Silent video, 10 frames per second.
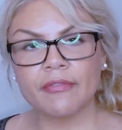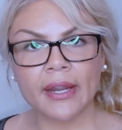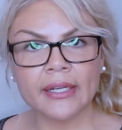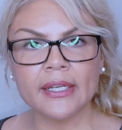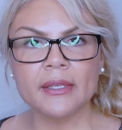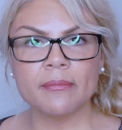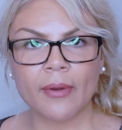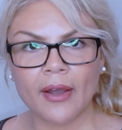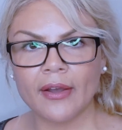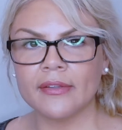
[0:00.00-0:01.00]
Finally
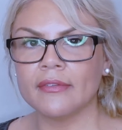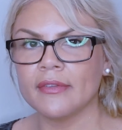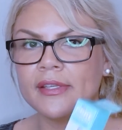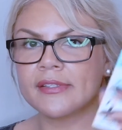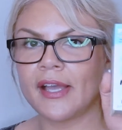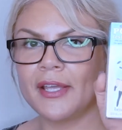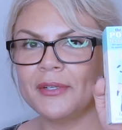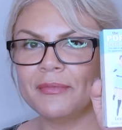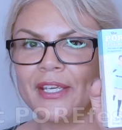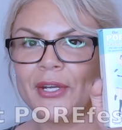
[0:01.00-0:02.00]
bought this
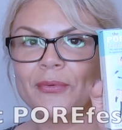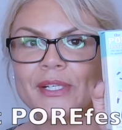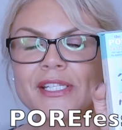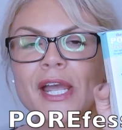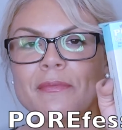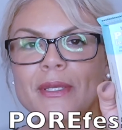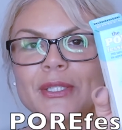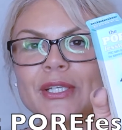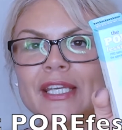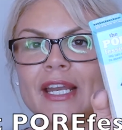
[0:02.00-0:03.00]
item here, which I've been
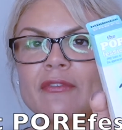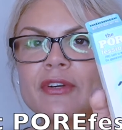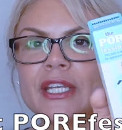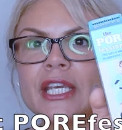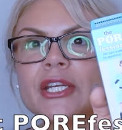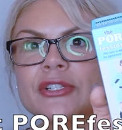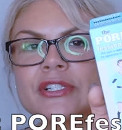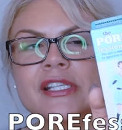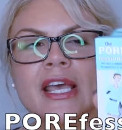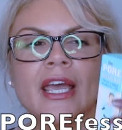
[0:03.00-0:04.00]
looking at for
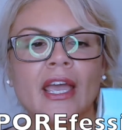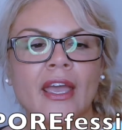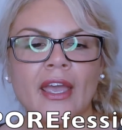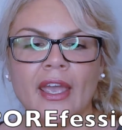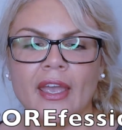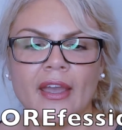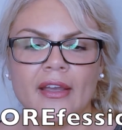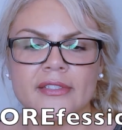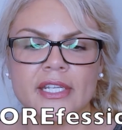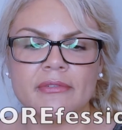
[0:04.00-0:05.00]
years,
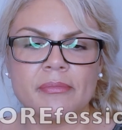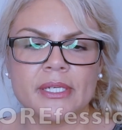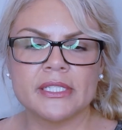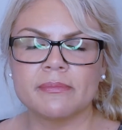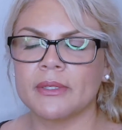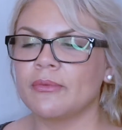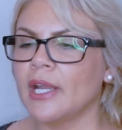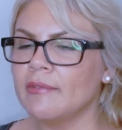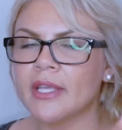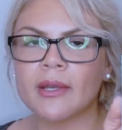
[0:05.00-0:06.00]
and everybody's been
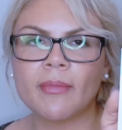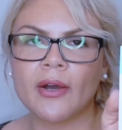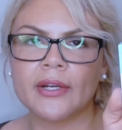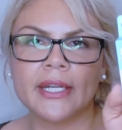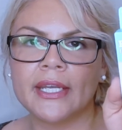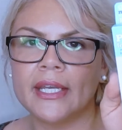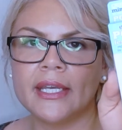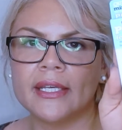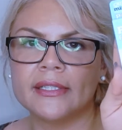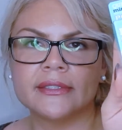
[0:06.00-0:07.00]
raving about it
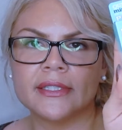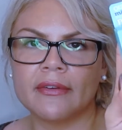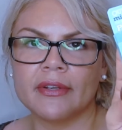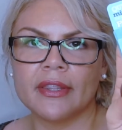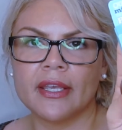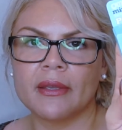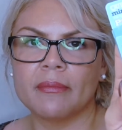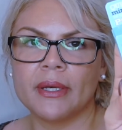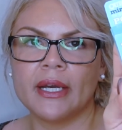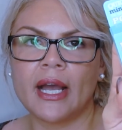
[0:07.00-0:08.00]
and everything,
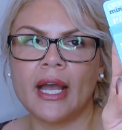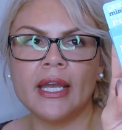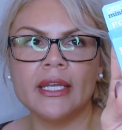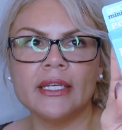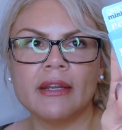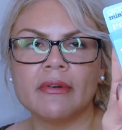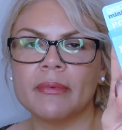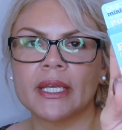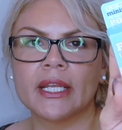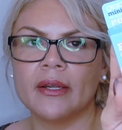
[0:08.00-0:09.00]
but I never
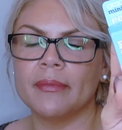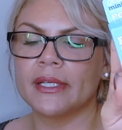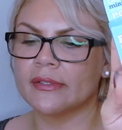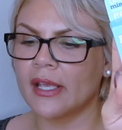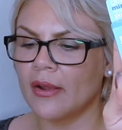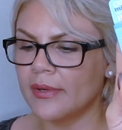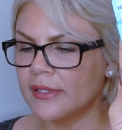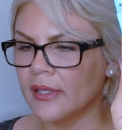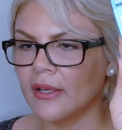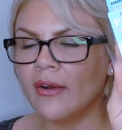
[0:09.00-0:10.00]
pick it up because I always
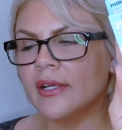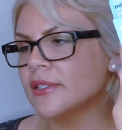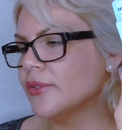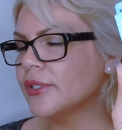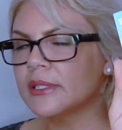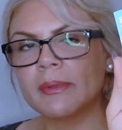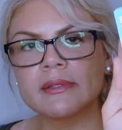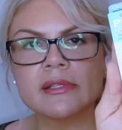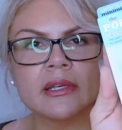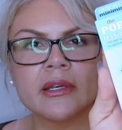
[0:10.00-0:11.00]
think, oh, it's too
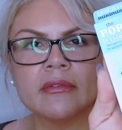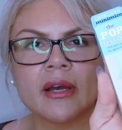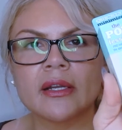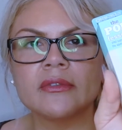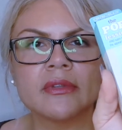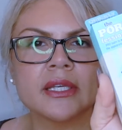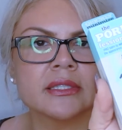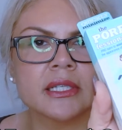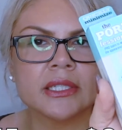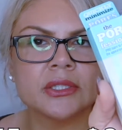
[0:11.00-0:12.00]
expensive, I don't think
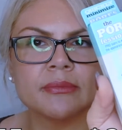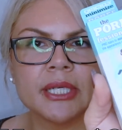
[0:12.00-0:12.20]
it's gonna do